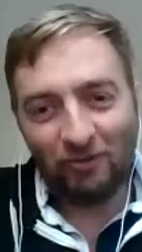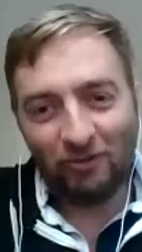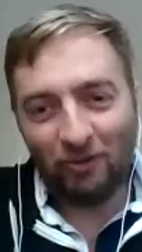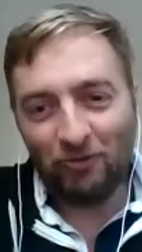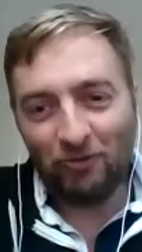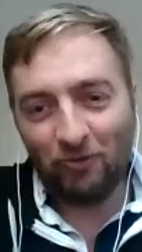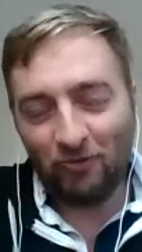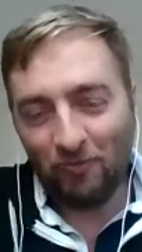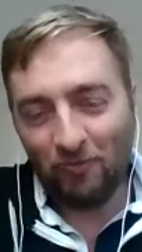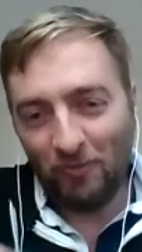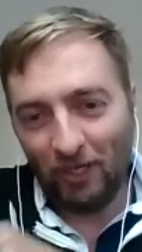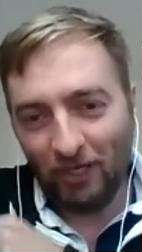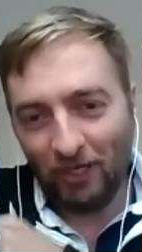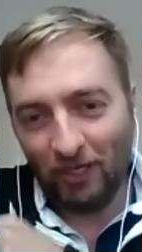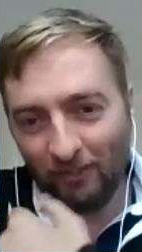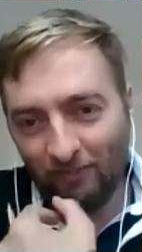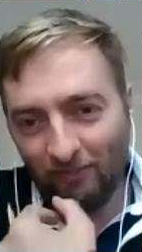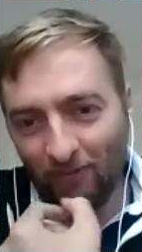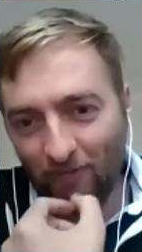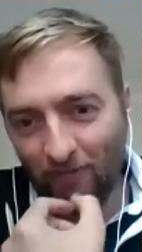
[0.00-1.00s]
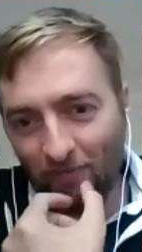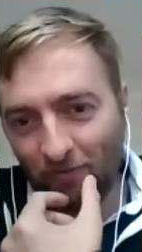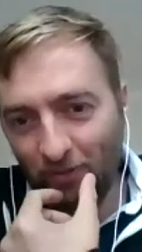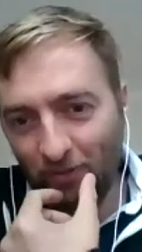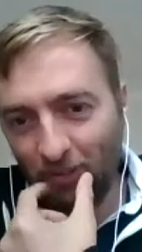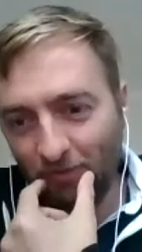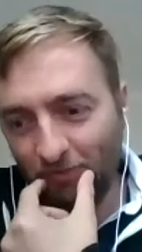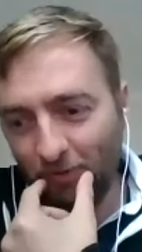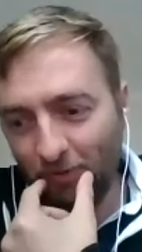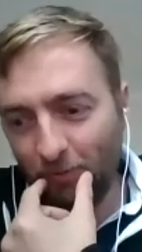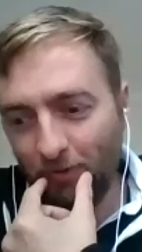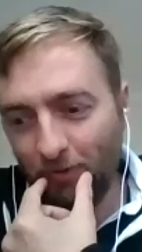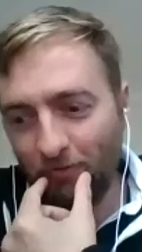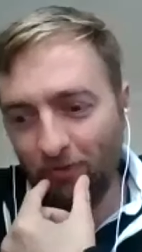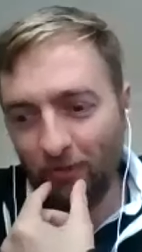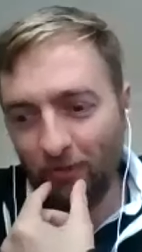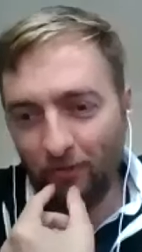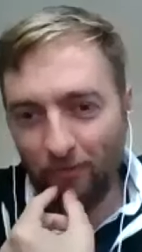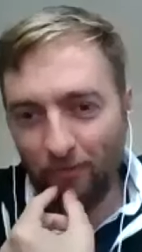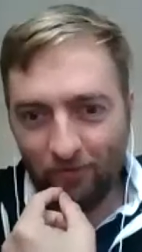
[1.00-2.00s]
Chris was the marketing team for for
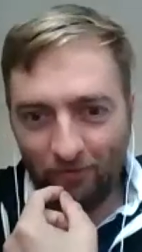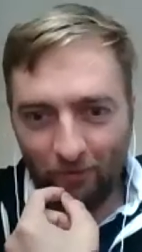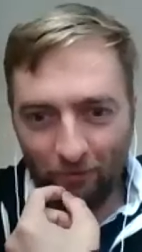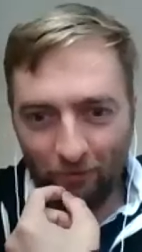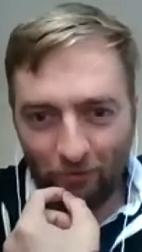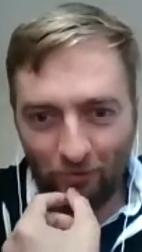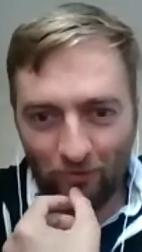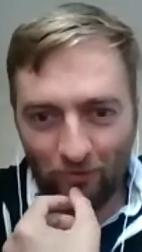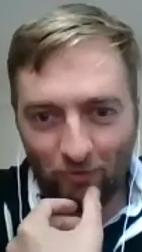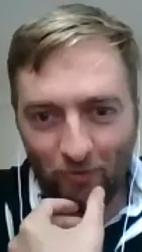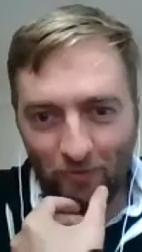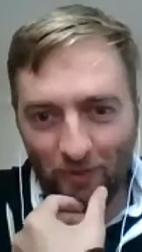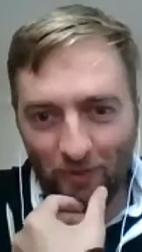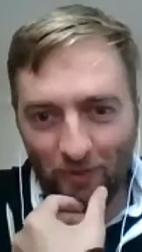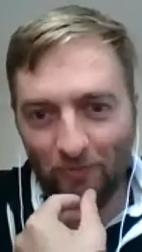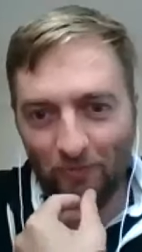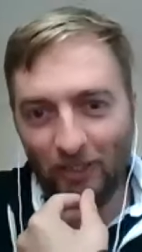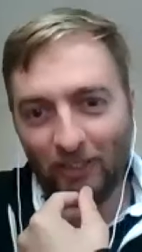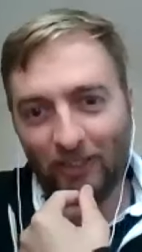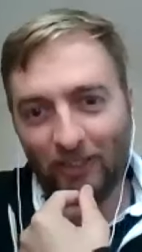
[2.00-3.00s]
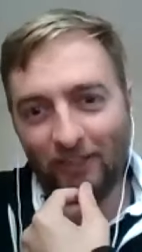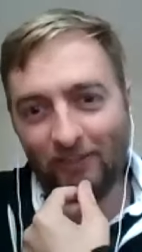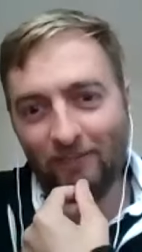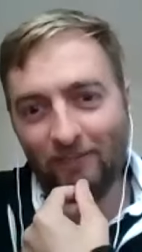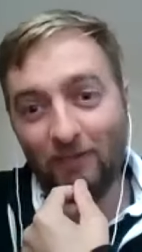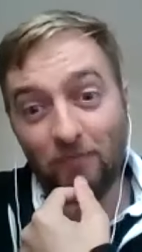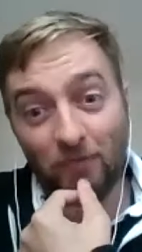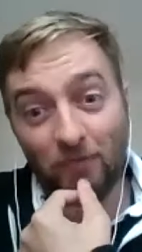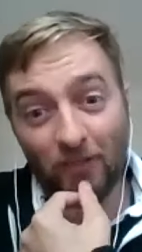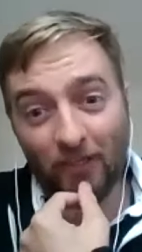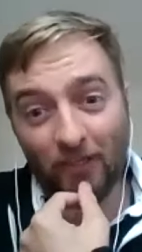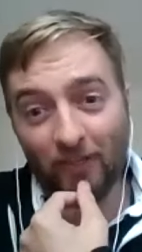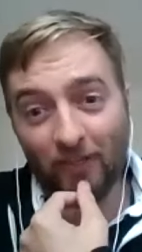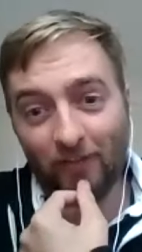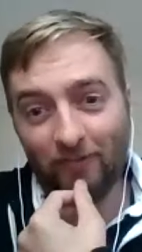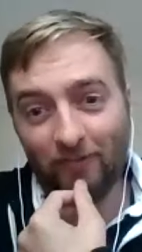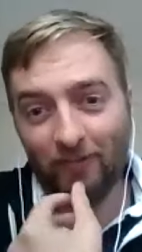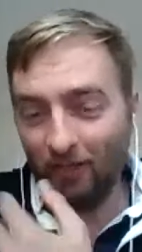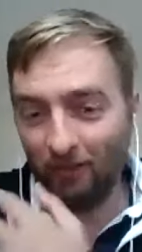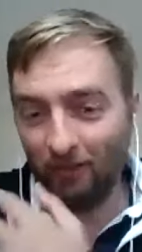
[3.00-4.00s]
WeFunder before, so just to be the marketing team for
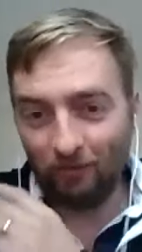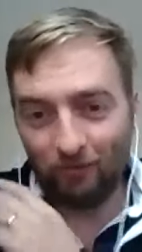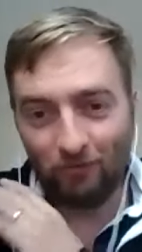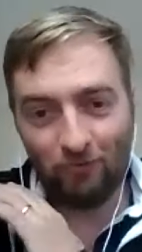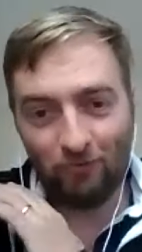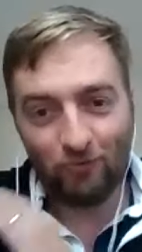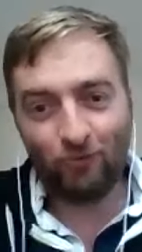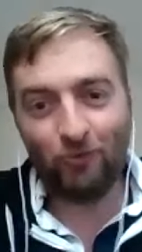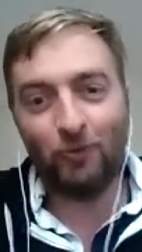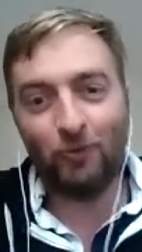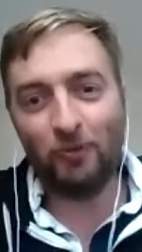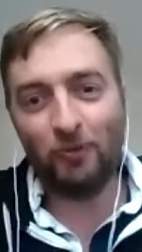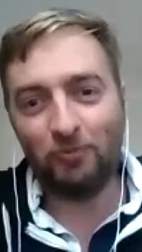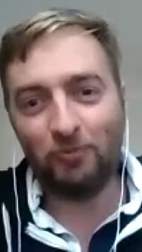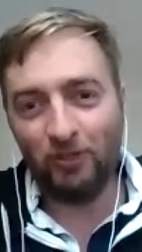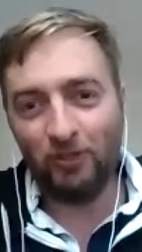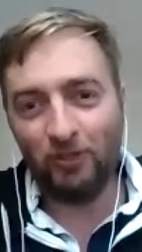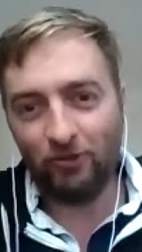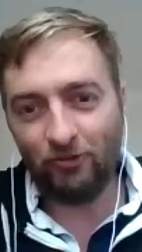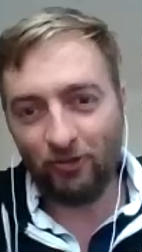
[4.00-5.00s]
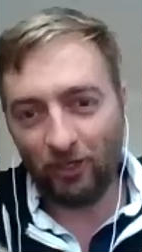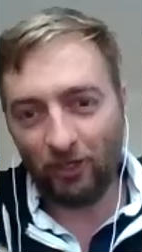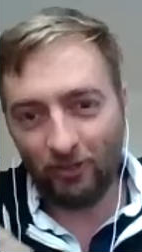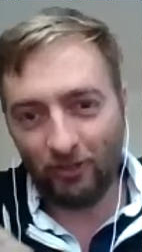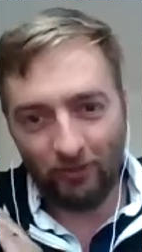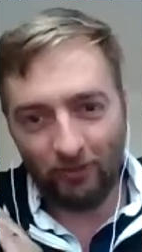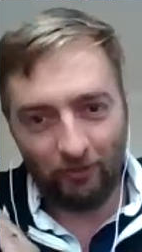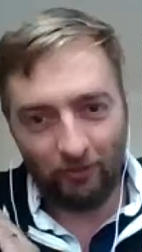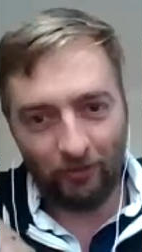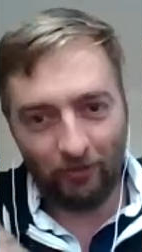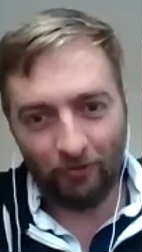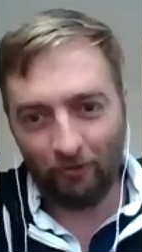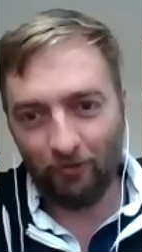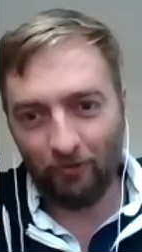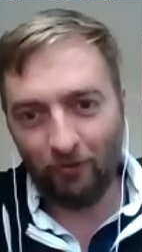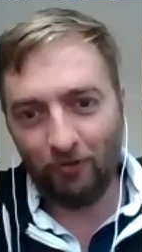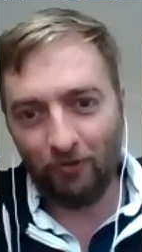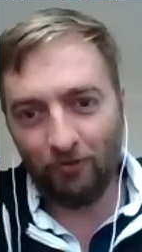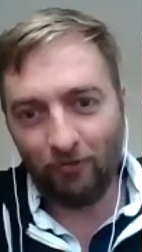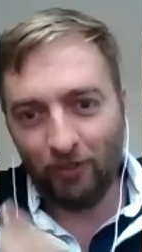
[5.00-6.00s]
KingsCrowd, super appreciate you and all
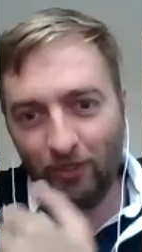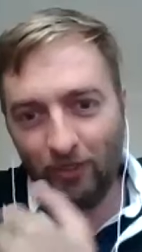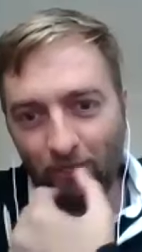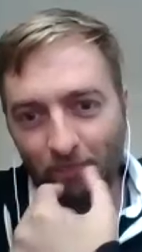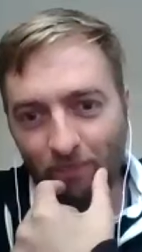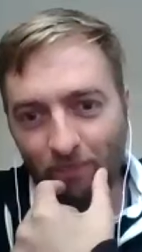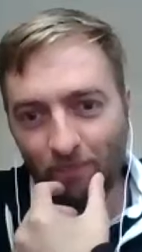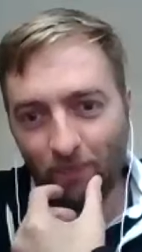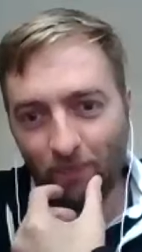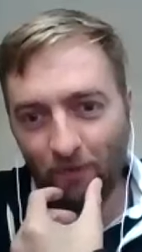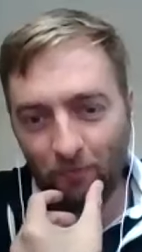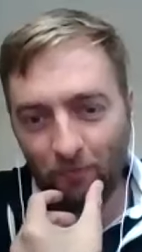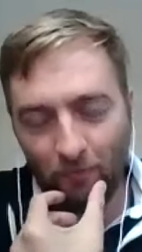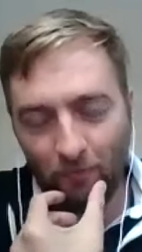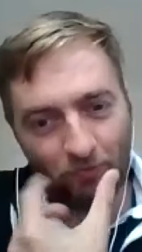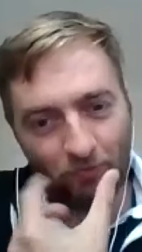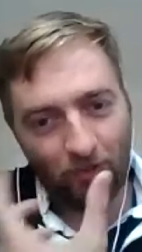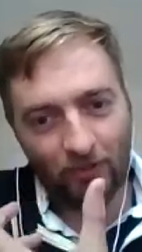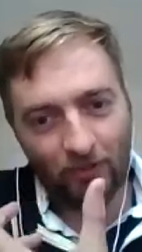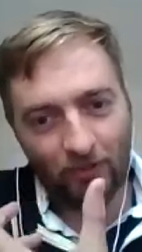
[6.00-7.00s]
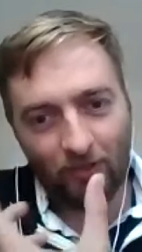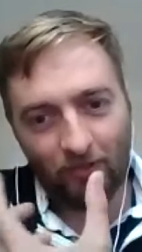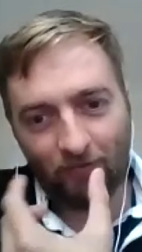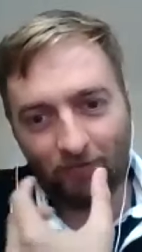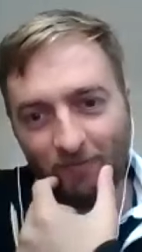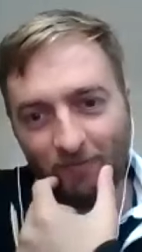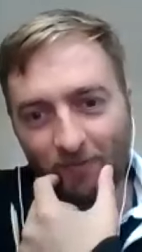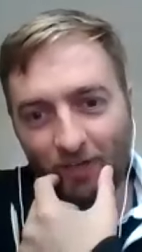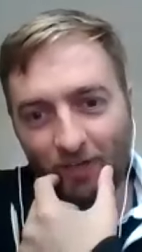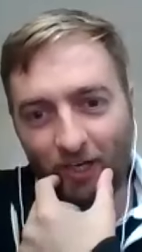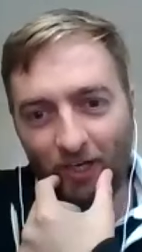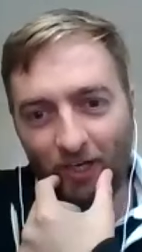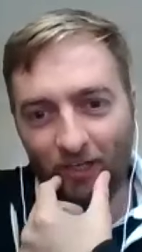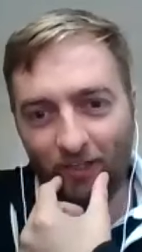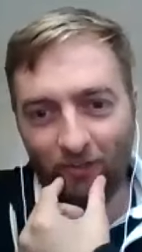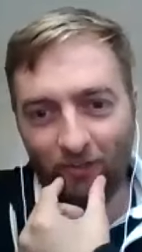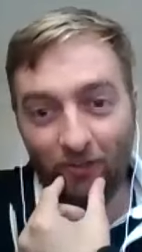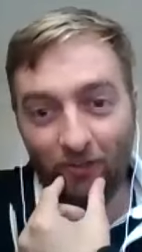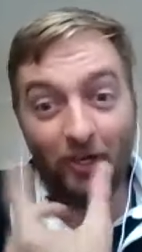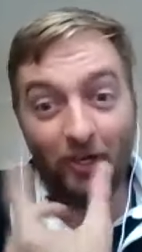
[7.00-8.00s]
the team. Uh, we have said this uh,
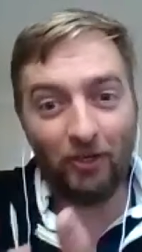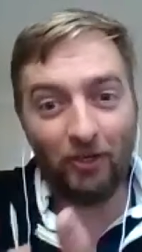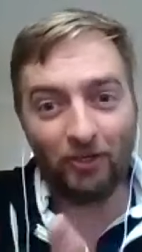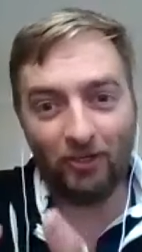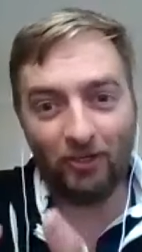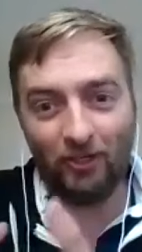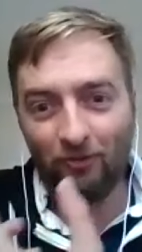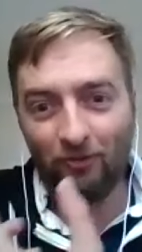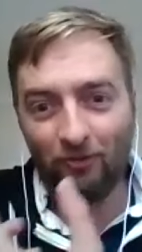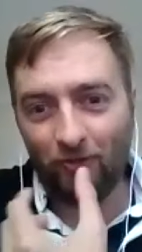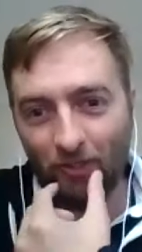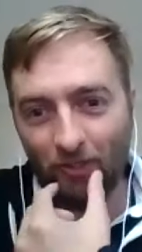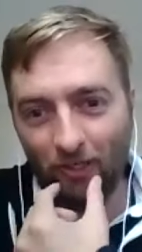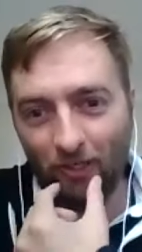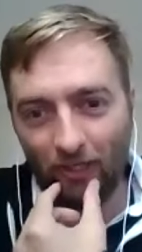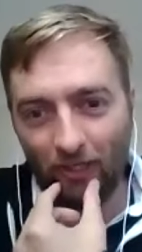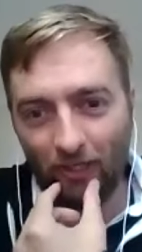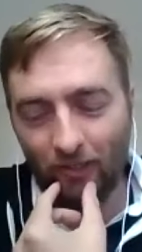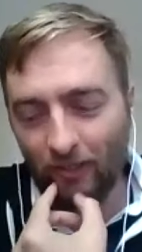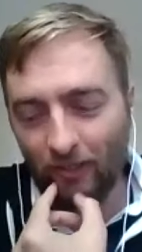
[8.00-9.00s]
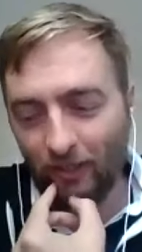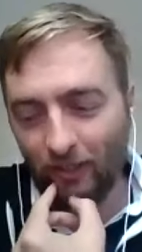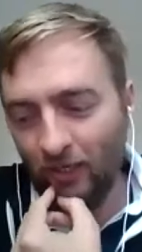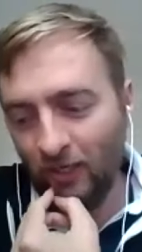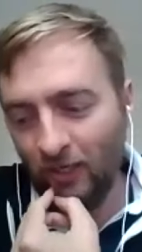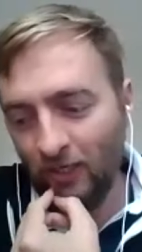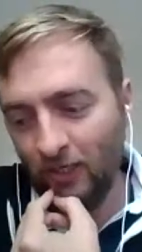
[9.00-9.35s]
on our podcast the other day, like